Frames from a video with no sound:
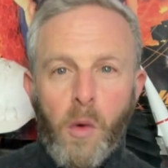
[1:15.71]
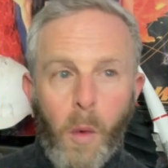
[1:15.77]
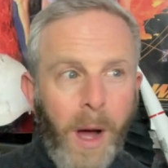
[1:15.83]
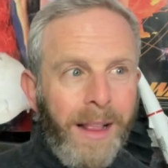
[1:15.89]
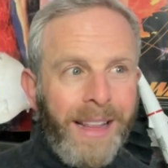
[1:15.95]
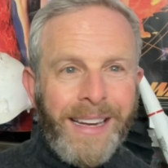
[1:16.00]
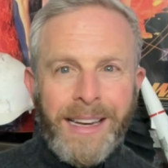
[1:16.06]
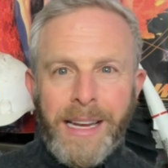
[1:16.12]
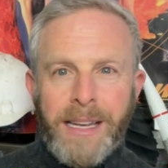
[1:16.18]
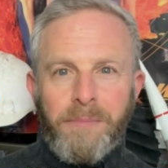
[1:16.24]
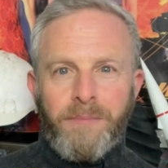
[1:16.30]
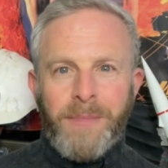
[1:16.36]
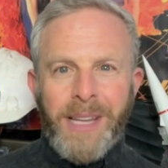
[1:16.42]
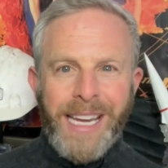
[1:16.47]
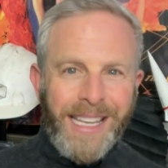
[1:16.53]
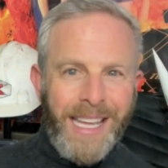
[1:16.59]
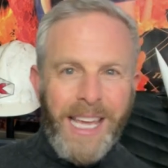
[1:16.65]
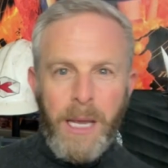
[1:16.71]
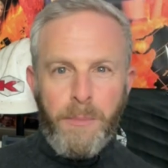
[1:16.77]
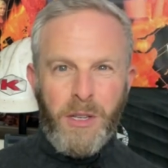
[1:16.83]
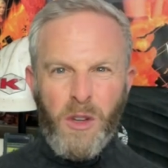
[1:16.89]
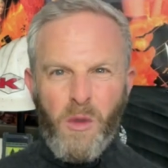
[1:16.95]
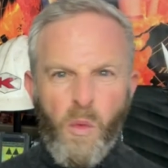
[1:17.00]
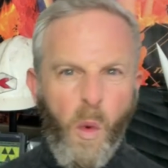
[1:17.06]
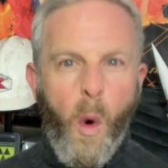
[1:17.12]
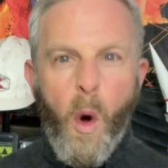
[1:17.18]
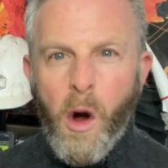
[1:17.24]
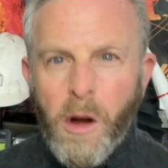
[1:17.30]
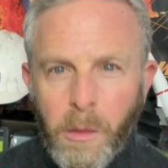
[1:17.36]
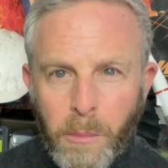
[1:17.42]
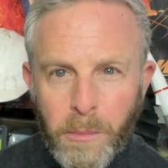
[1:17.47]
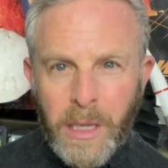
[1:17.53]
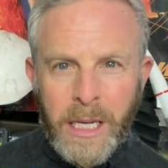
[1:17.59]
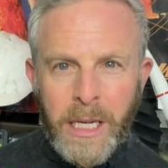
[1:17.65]
Well, it keeps you
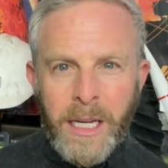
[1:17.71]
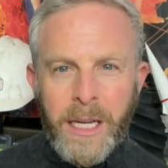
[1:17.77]
warm.